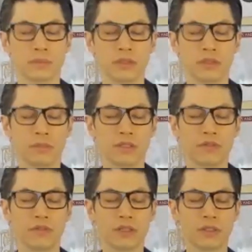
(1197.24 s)
Use your middle
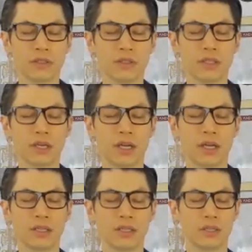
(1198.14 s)
finger to
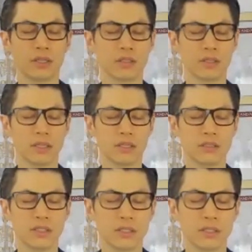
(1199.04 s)
guide the
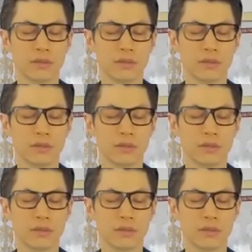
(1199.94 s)
energy.